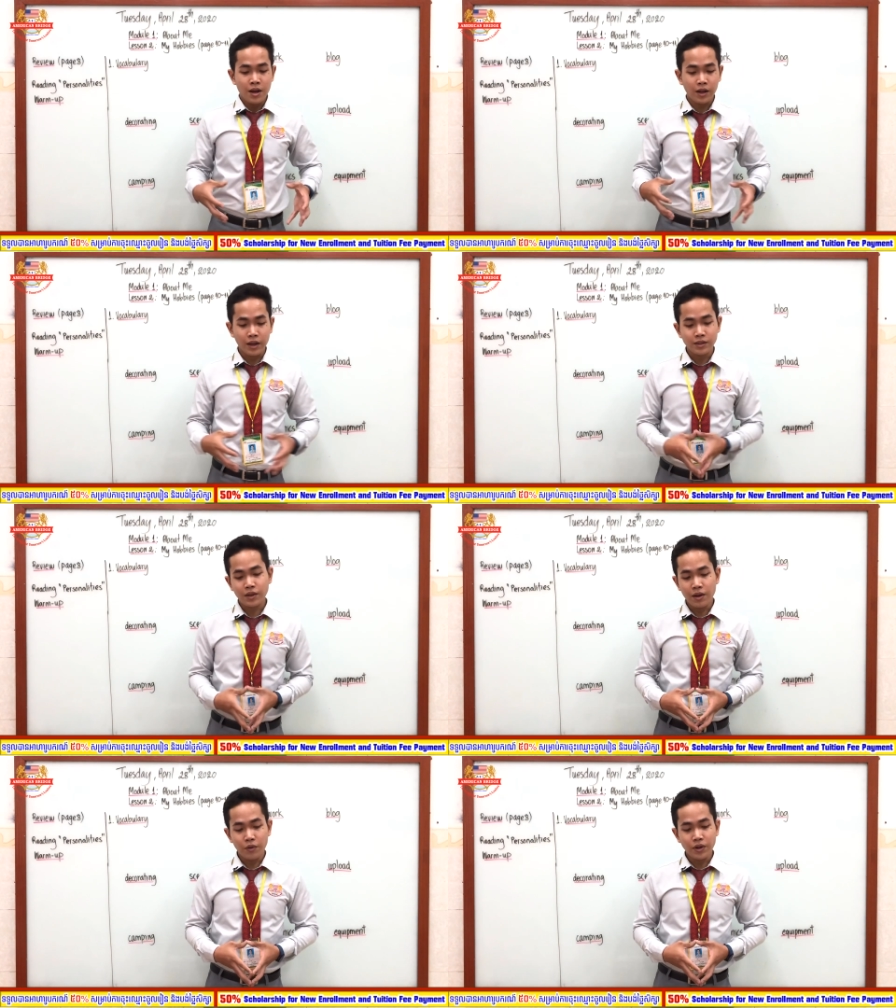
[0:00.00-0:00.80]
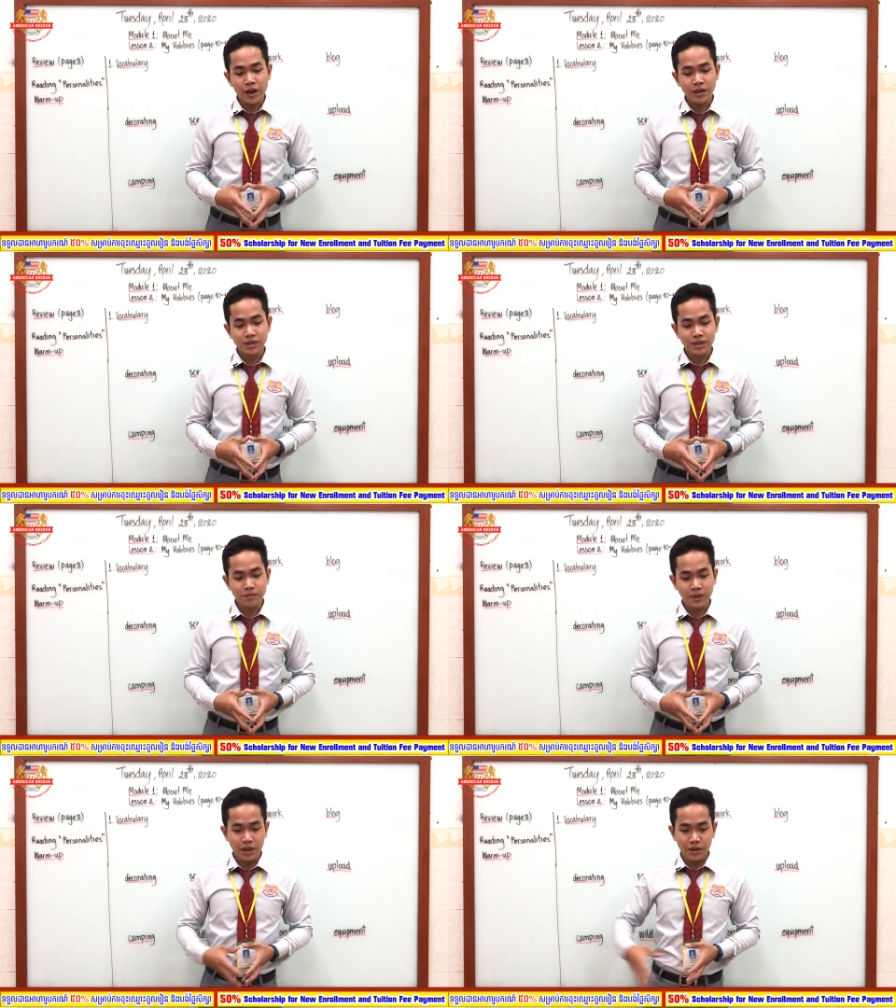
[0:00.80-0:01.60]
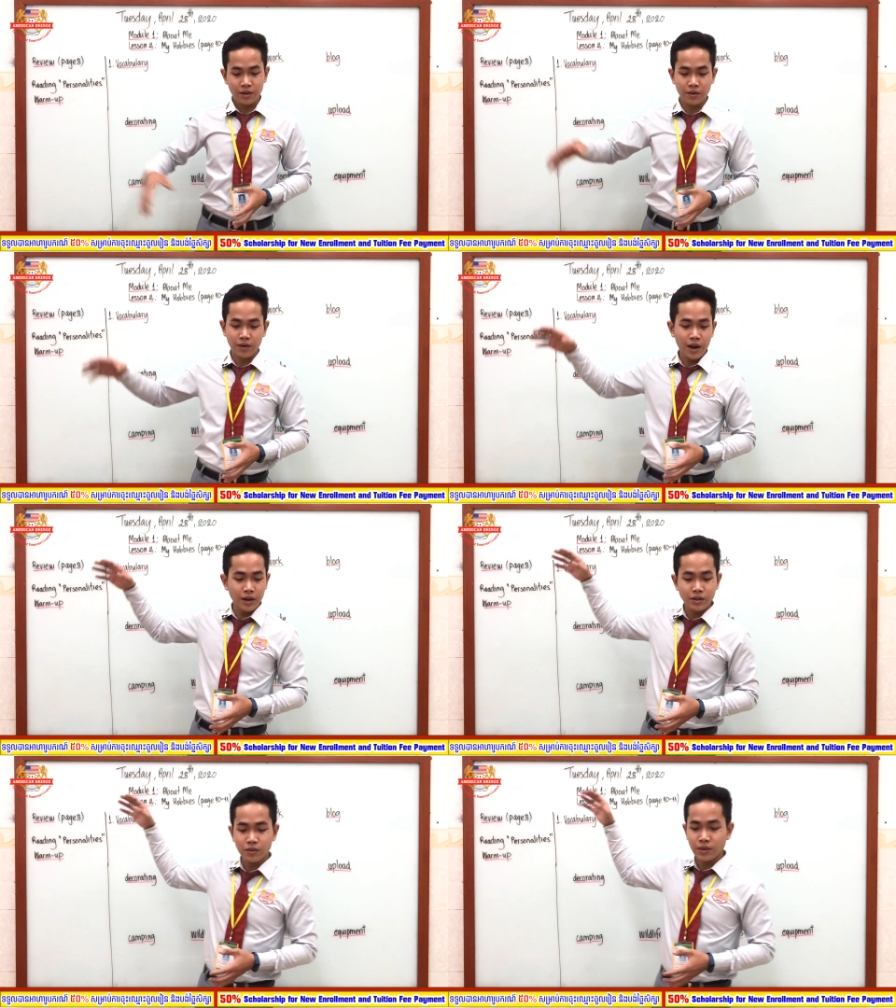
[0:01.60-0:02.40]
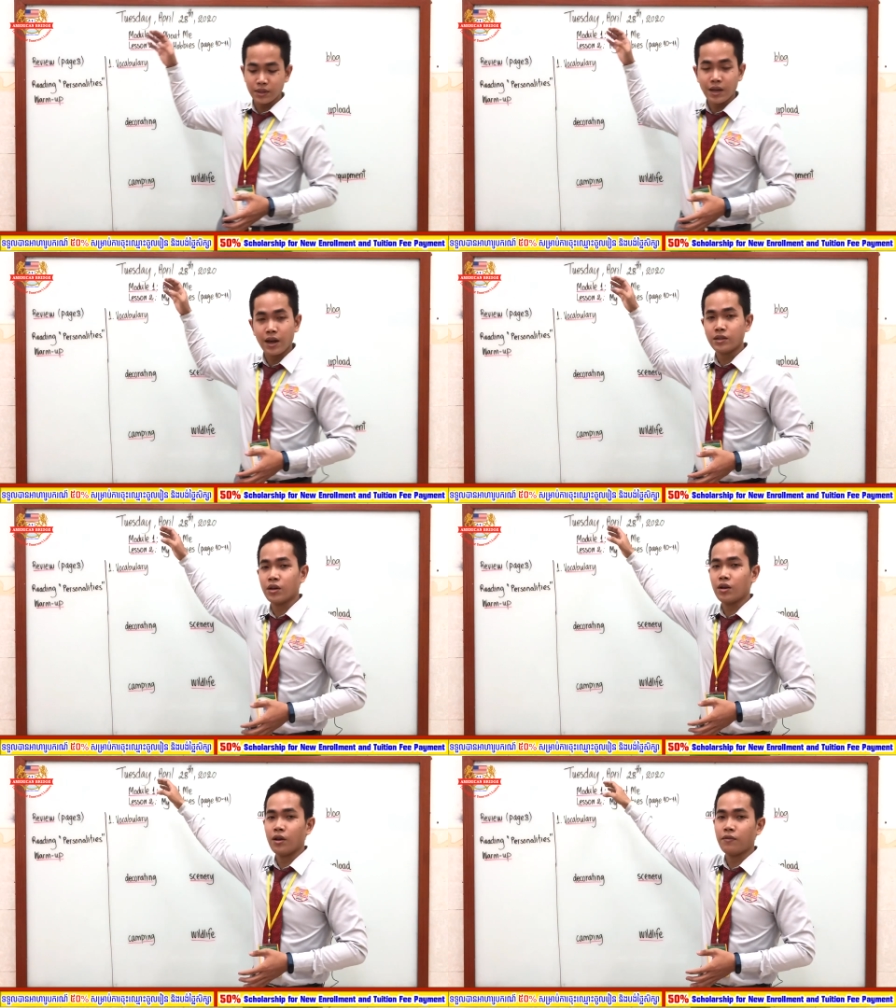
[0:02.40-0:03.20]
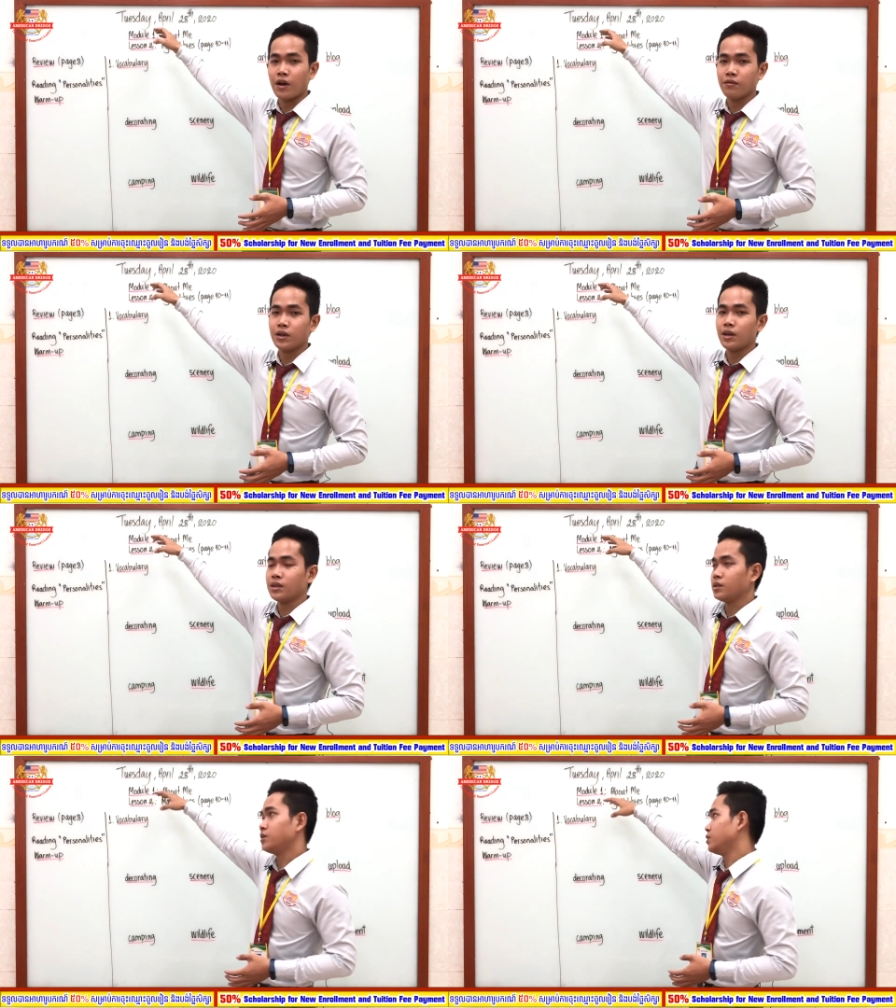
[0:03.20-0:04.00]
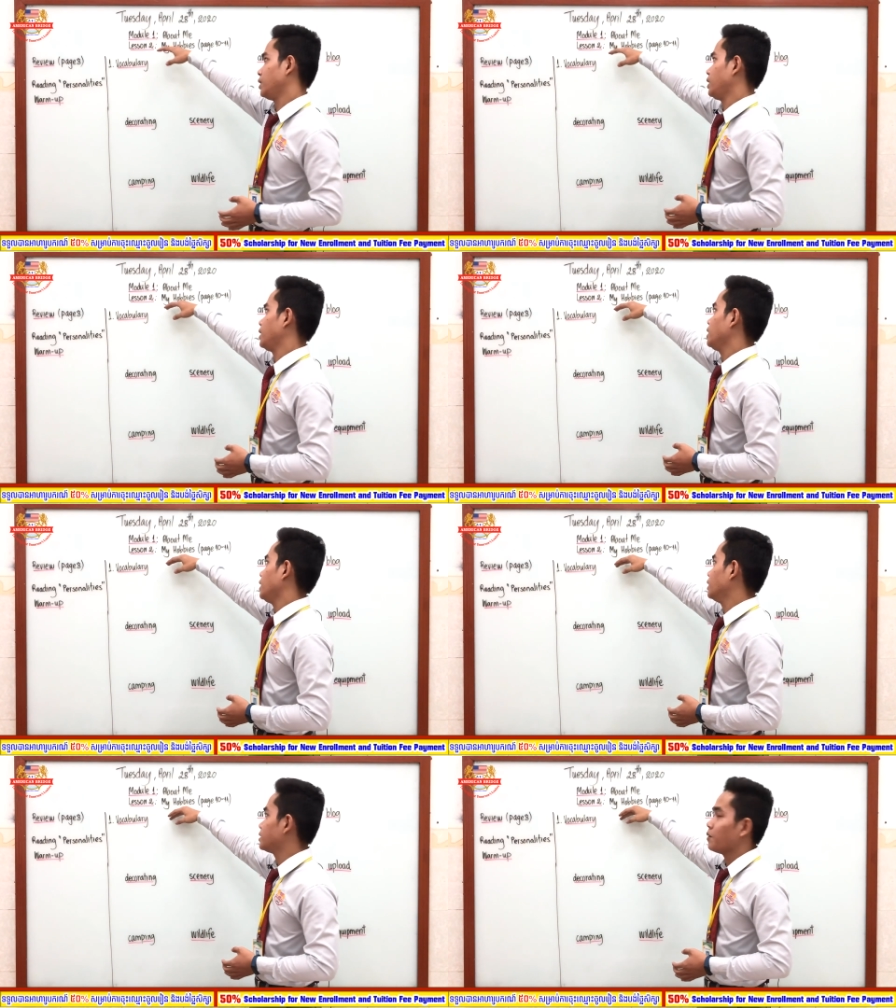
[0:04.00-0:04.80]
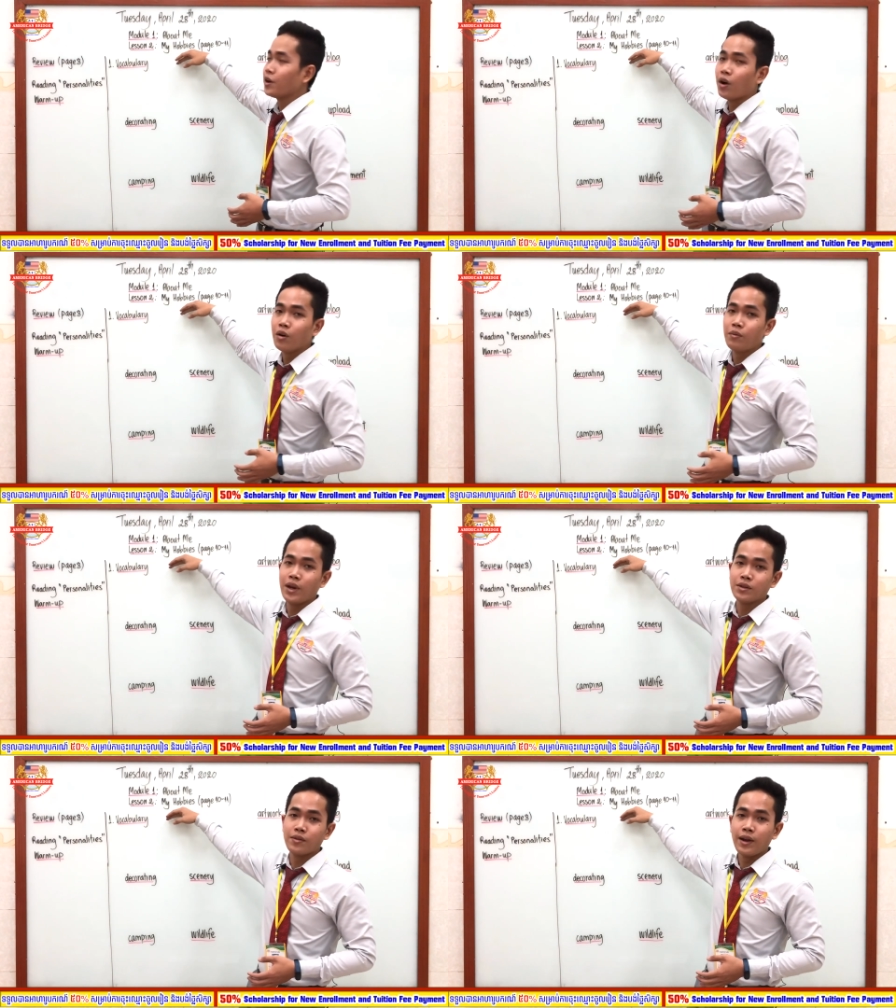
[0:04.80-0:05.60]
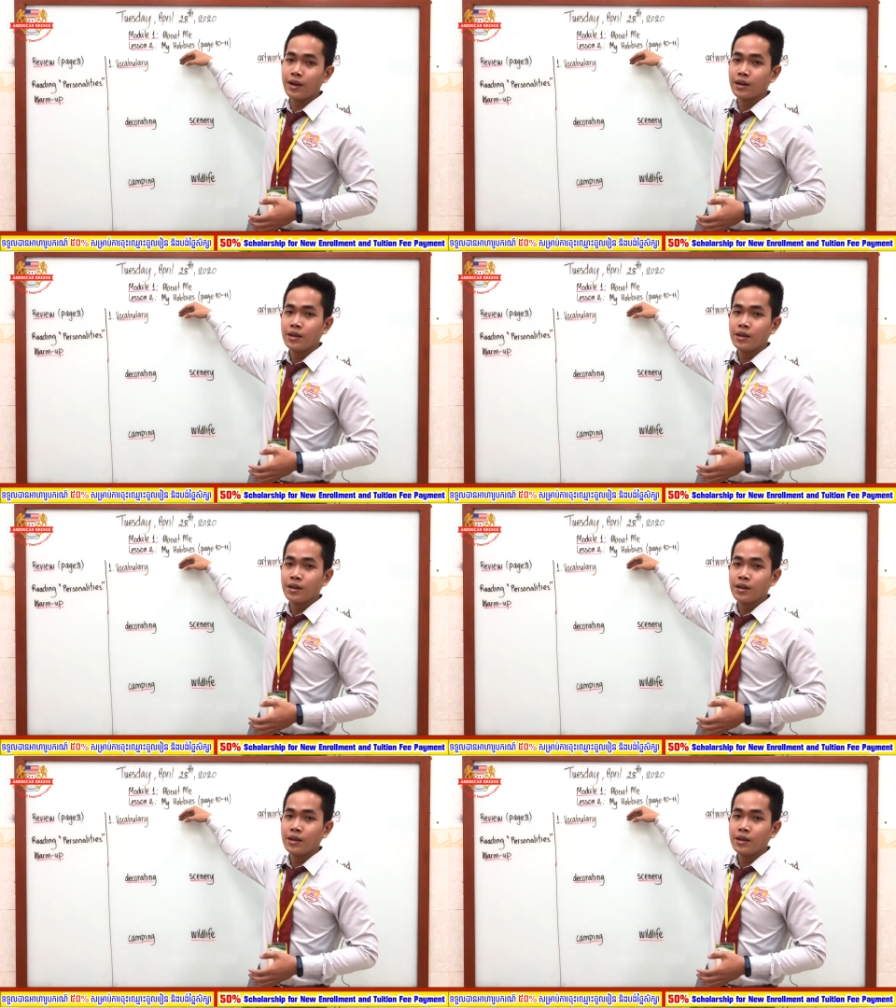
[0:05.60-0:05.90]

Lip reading: Okay, so I want to ask you something regarding to the title of our lesson today. It's about hobbies, right?